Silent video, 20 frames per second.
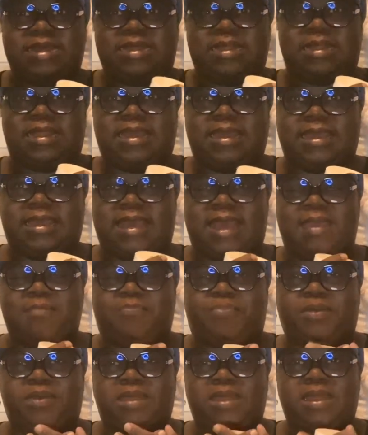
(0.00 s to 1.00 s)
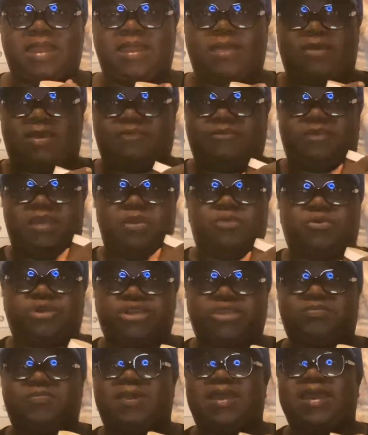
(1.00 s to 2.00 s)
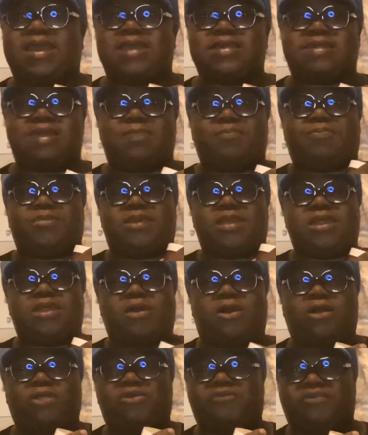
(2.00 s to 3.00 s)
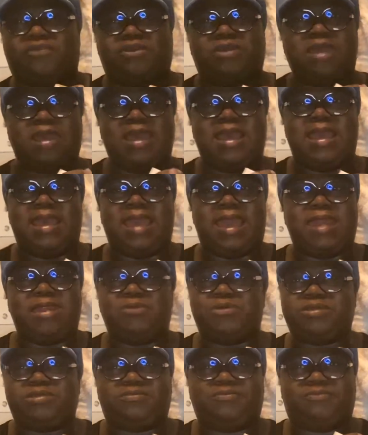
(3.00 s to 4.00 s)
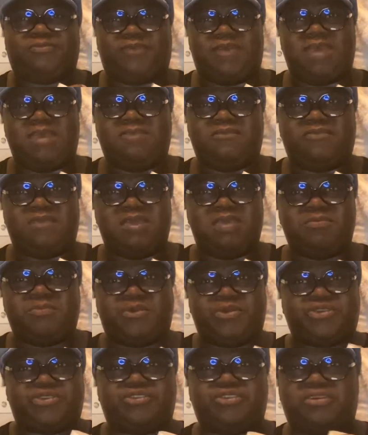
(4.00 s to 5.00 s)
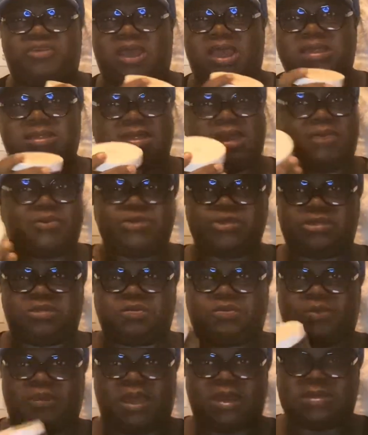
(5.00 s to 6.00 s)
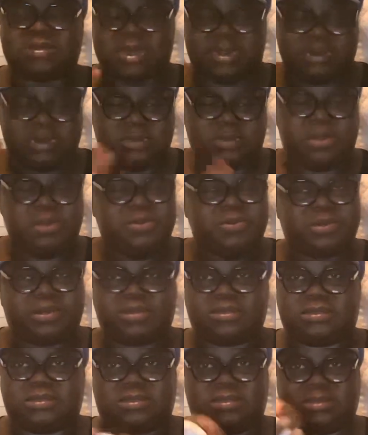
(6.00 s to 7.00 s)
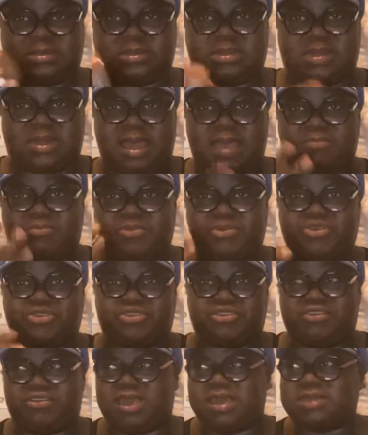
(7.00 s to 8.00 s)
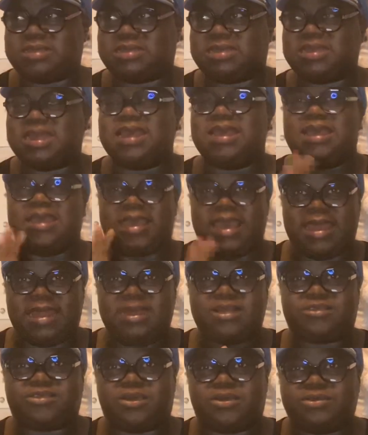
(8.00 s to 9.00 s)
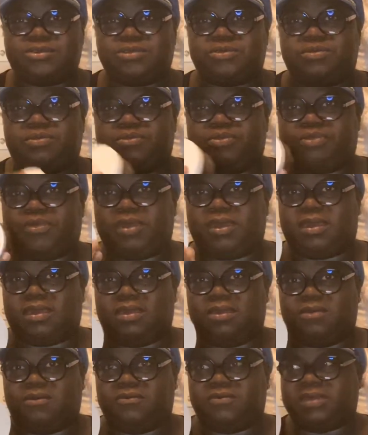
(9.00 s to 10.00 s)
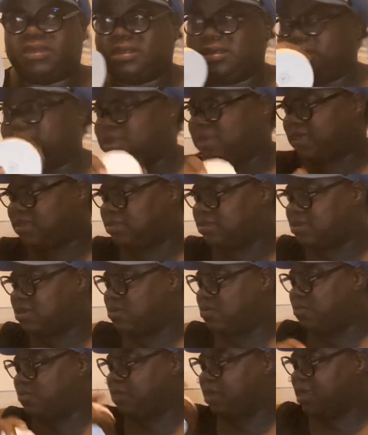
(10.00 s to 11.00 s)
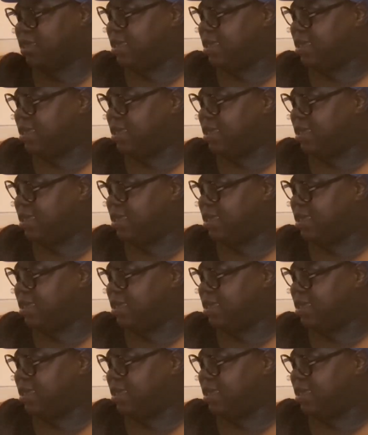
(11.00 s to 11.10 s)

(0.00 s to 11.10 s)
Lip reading: Like, I put it, after I washed my hands, I put it all over, and it was very, very moisturized. I was surprised. I didn't know it was that moisturizing. And it's also thick, really thick. So,